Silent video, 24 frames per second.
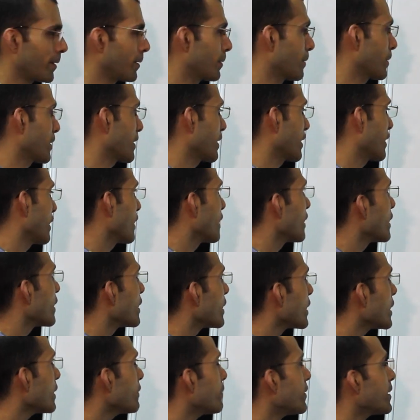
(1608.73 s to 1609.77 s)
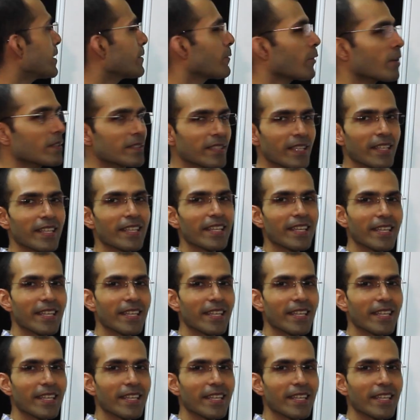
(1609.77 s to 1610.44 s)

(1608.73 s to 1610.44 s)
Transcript: Okay. If it was an